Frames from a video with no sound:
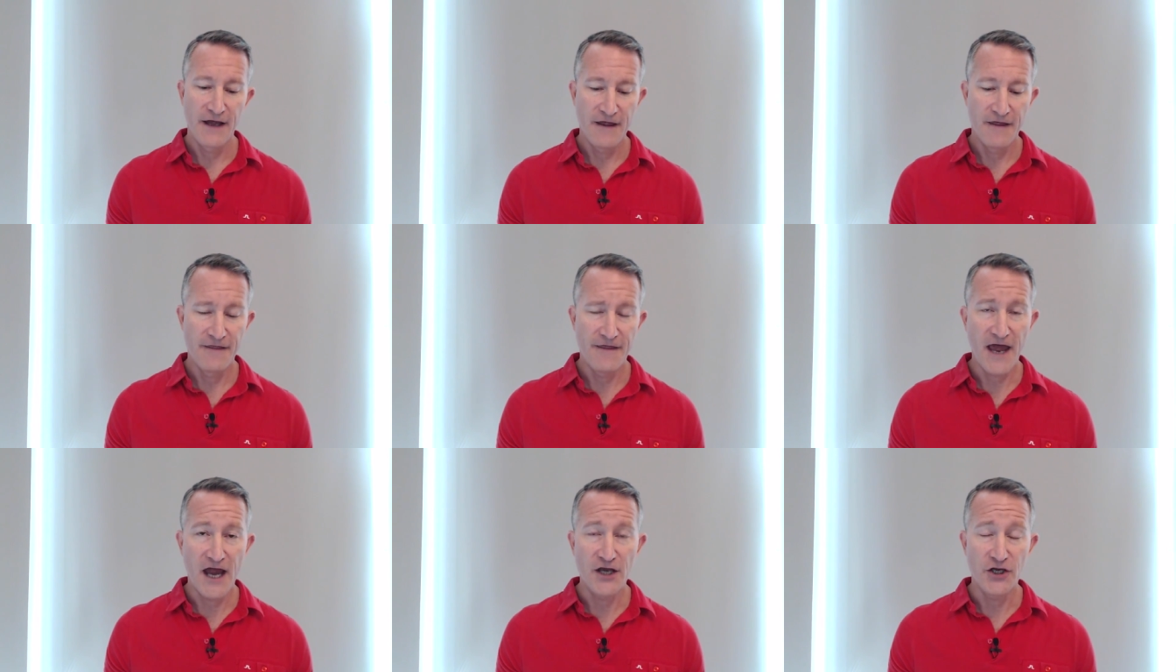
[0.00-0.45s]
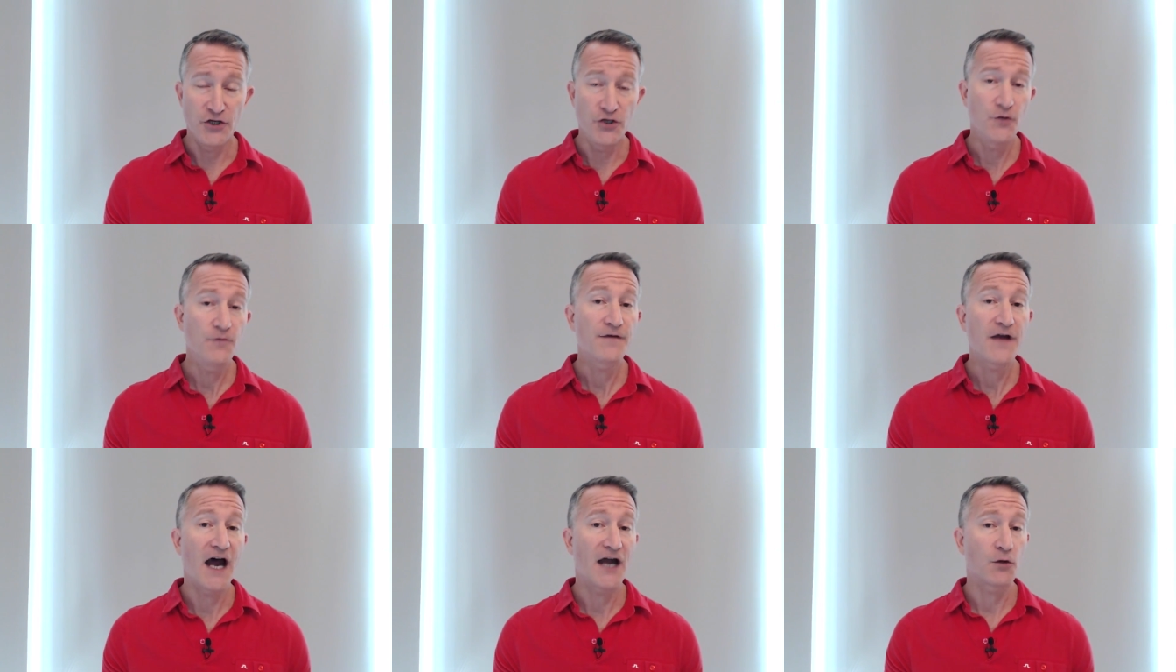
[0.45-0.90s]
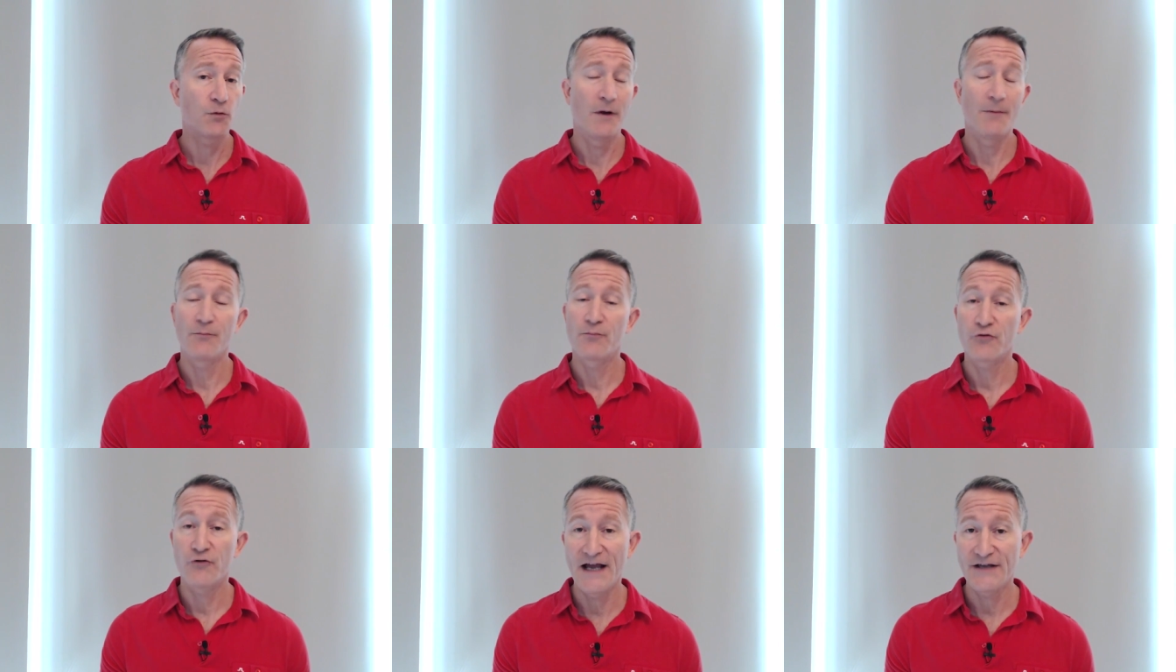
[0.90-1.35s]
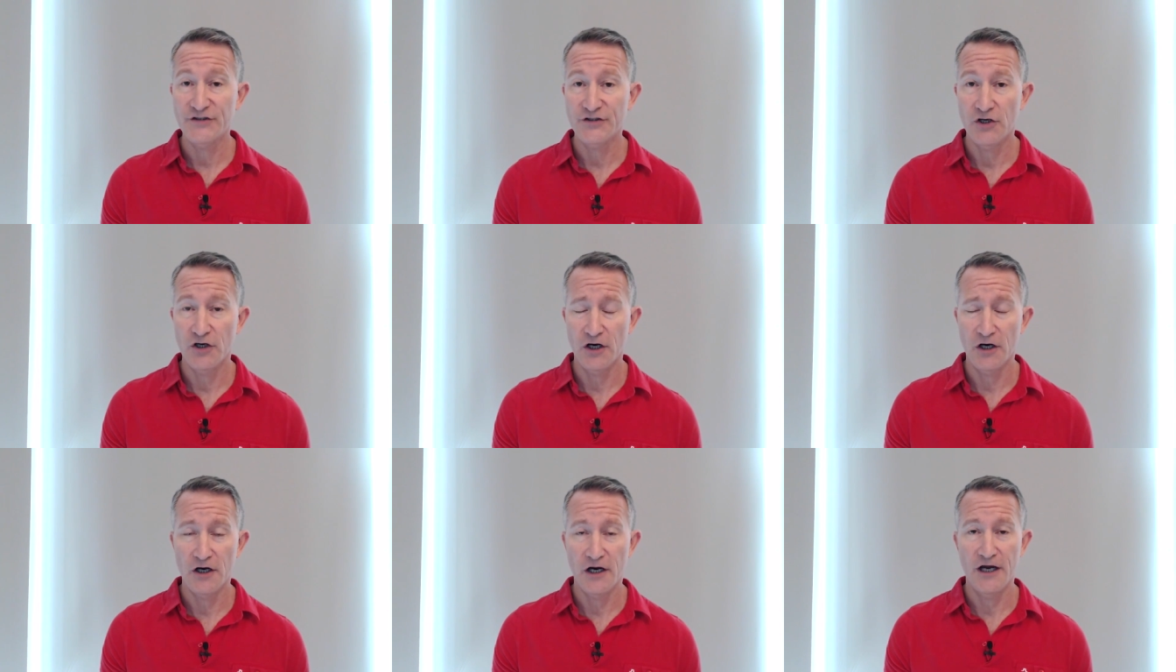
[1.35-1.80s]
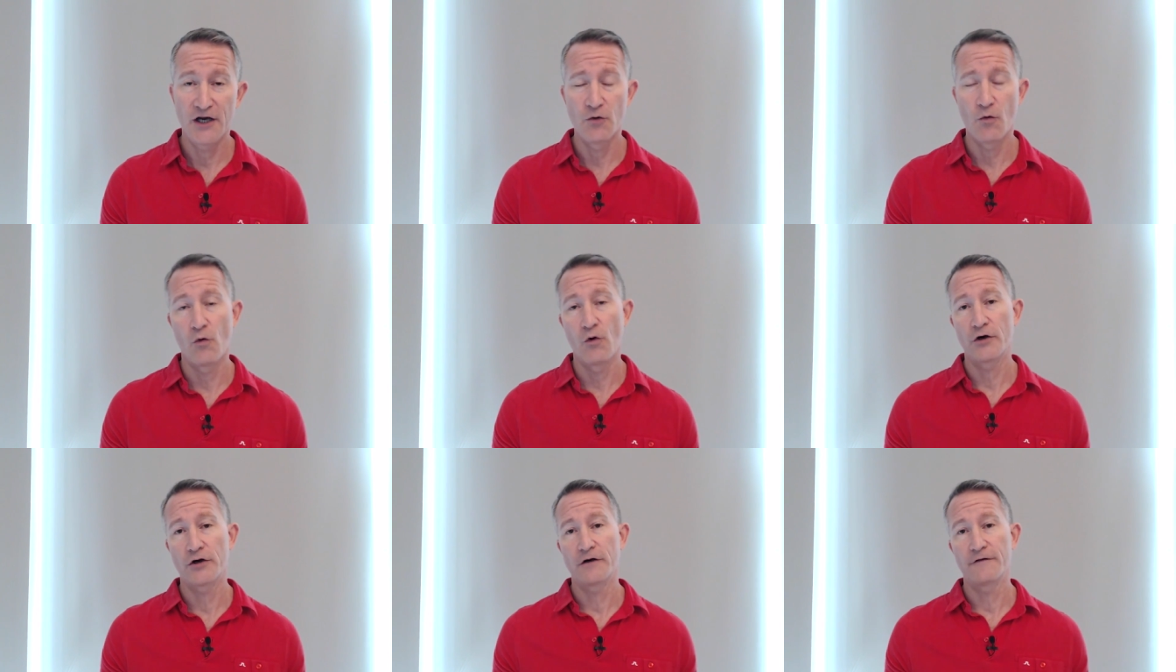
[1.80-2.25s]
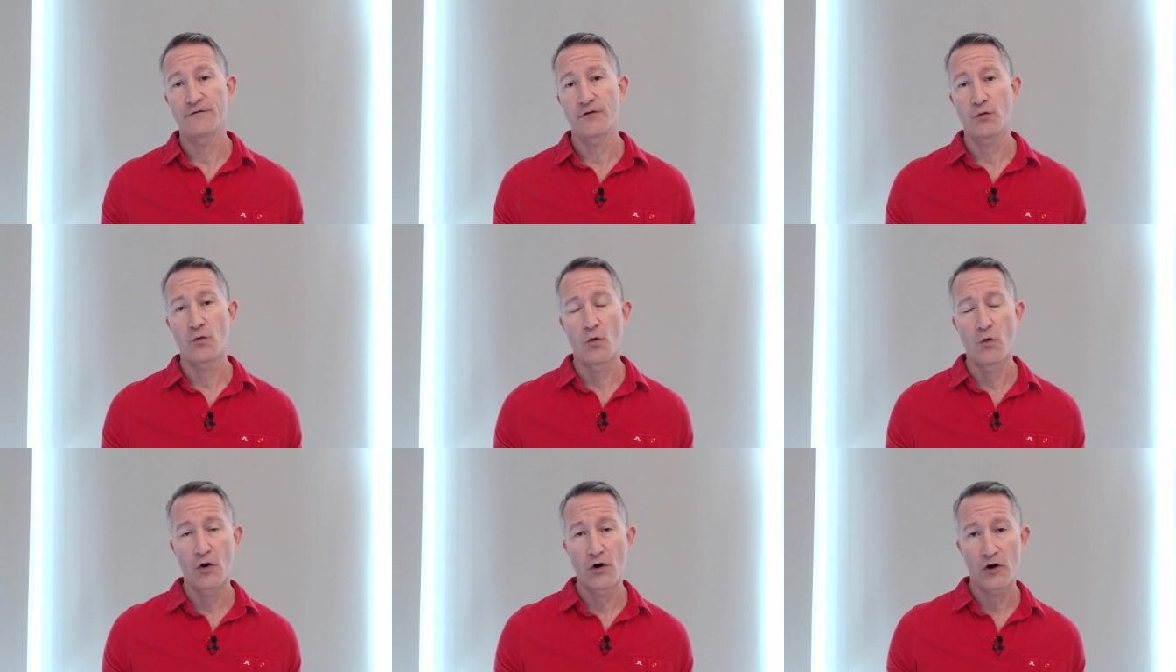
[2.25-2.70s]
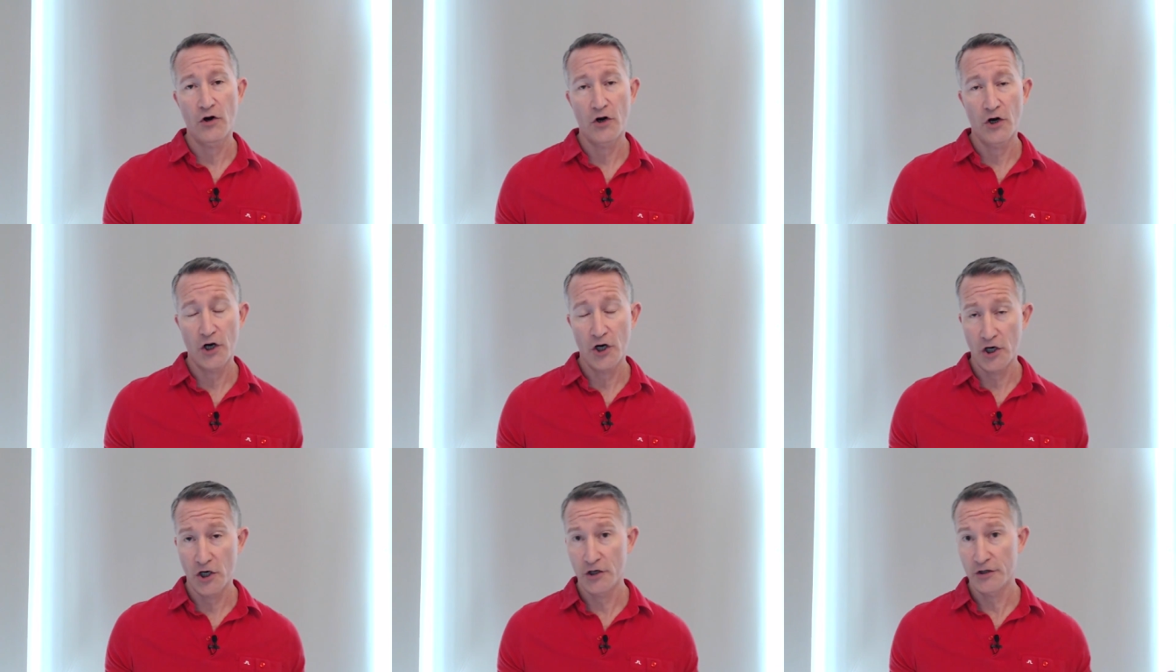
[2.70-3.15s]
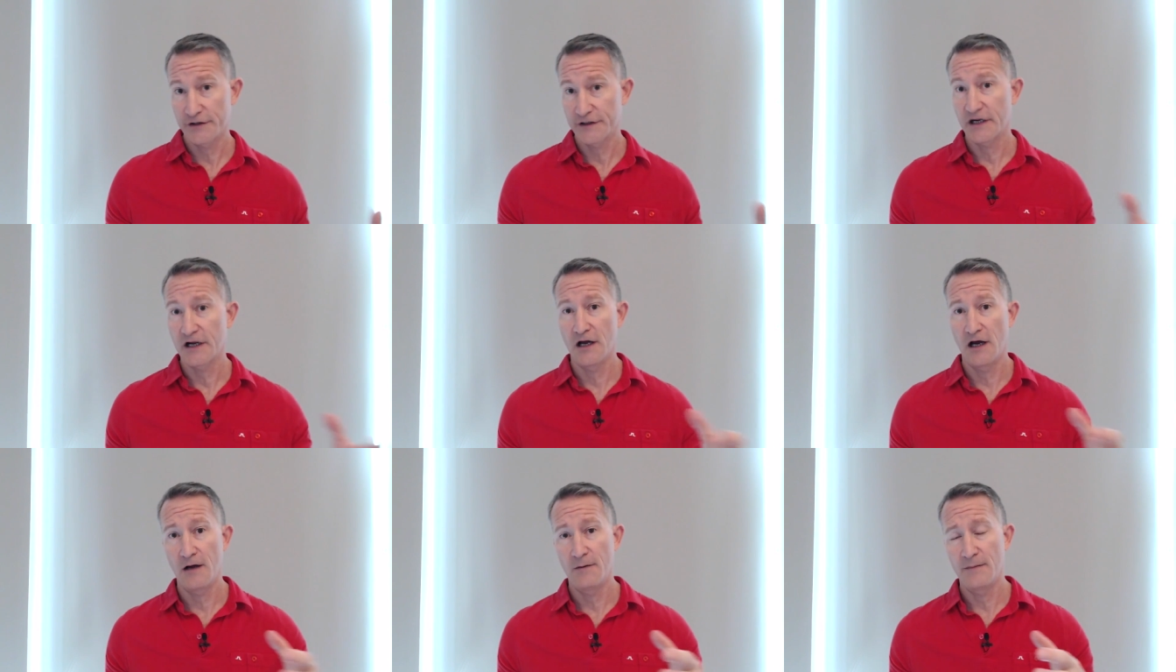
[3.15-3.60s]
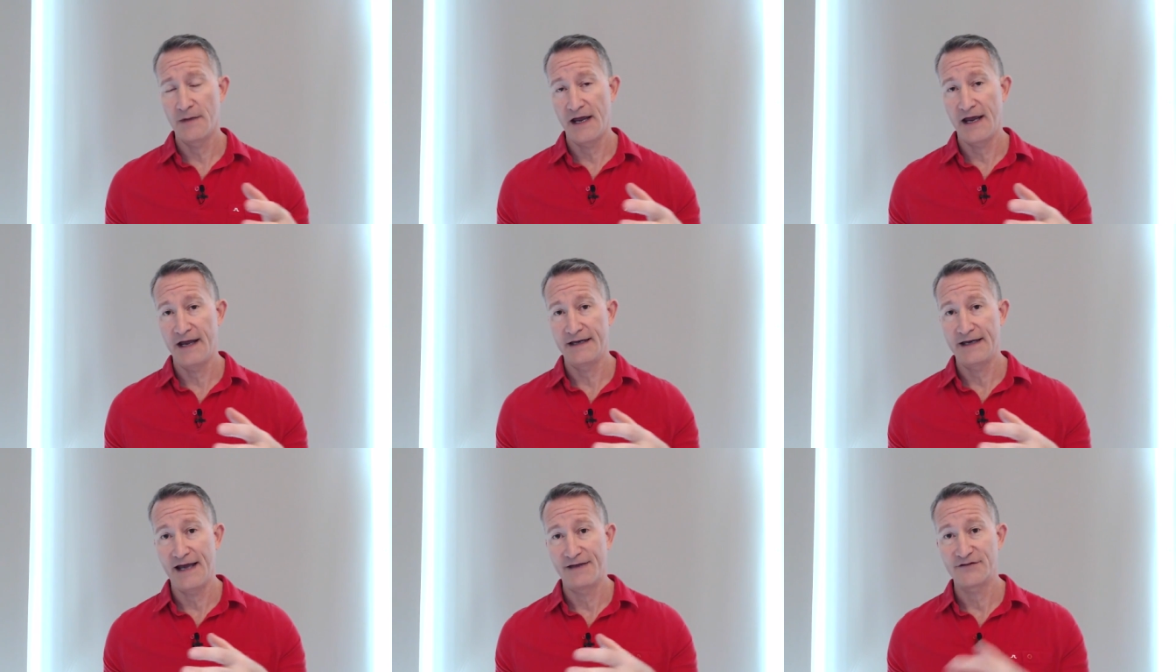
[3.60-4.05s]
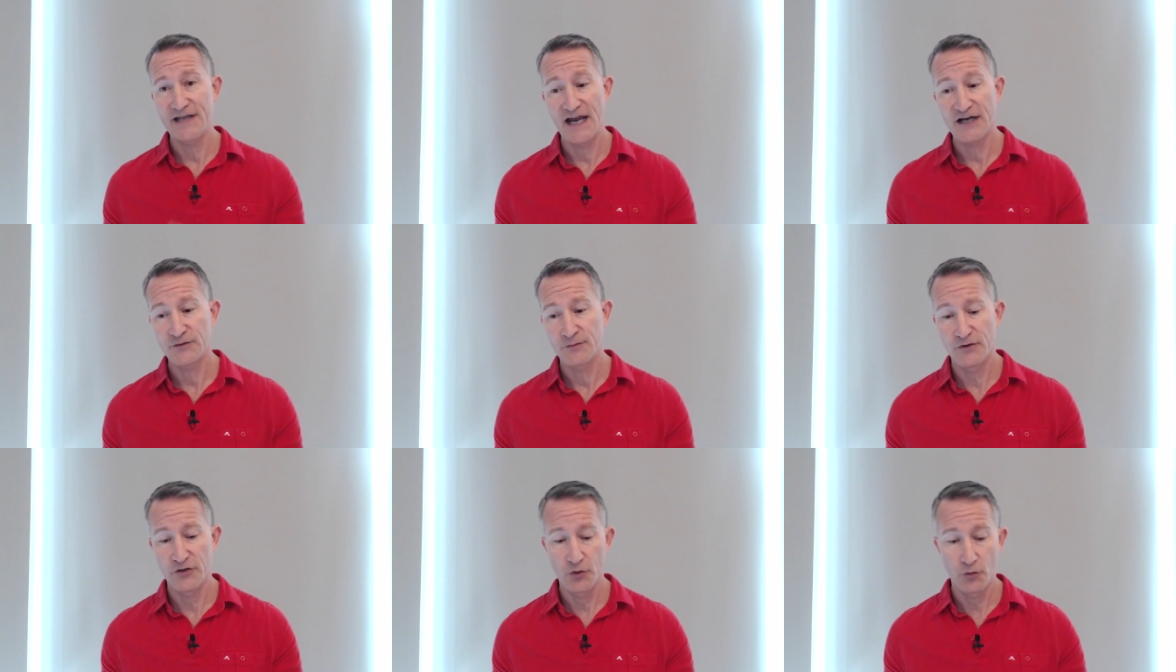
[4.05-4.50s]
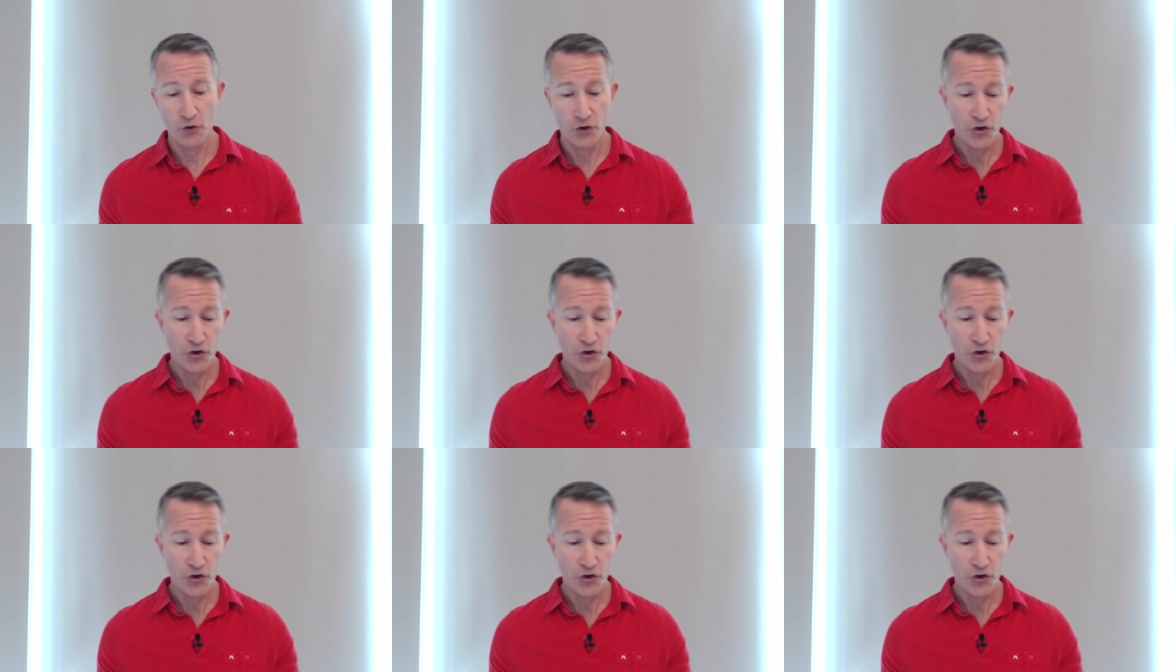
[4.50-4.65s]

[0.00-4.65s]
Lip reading: that you've got to impress her in order for her to come and have sex with you.